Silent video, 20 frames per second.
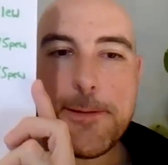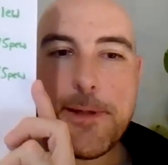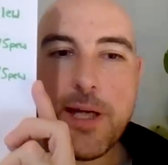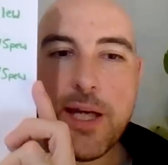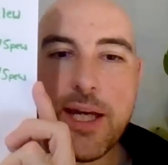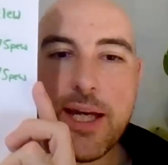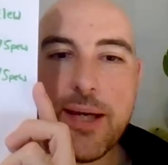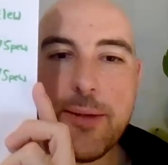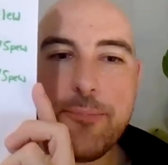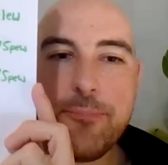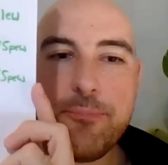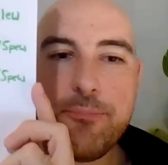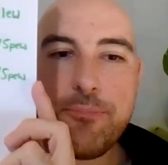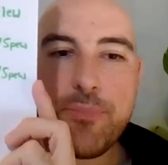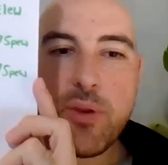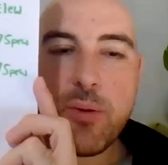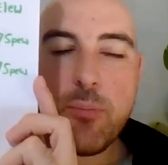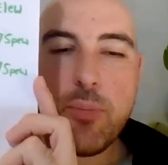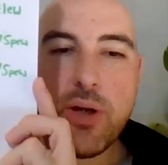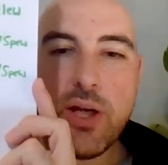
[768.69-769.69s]

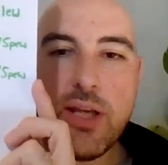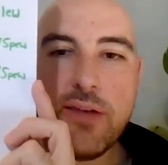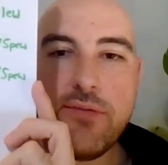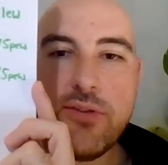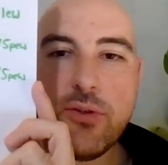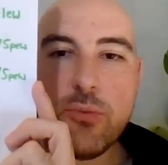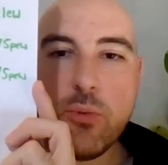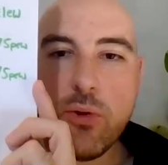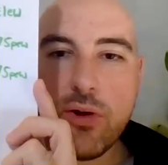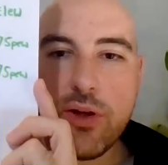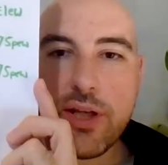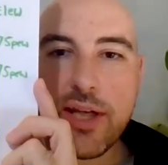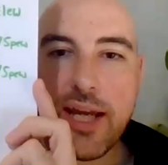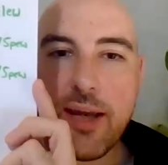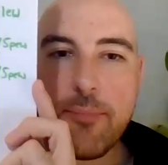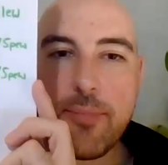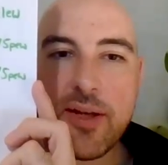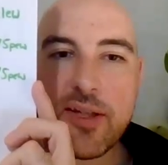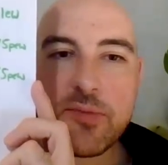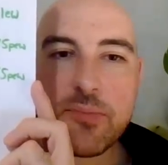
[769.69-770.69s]
But if you want to
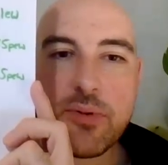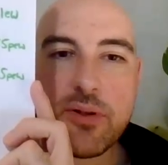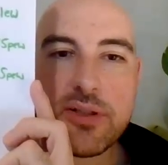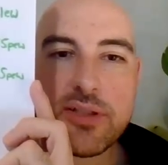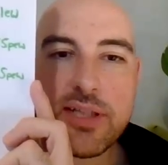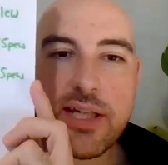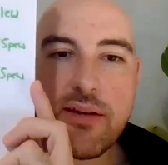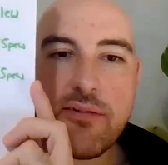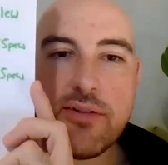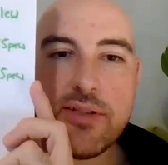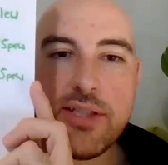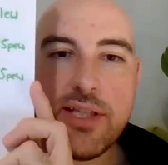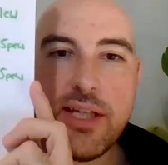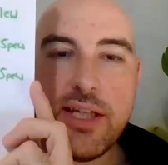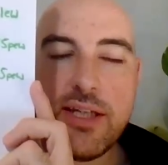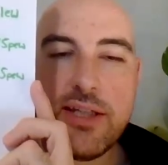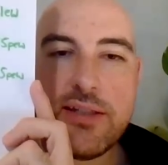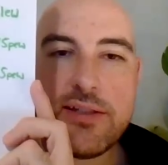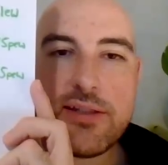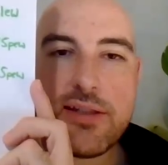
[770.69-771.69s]
get best price
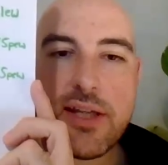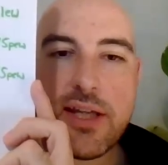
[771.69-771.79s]
guaranteed,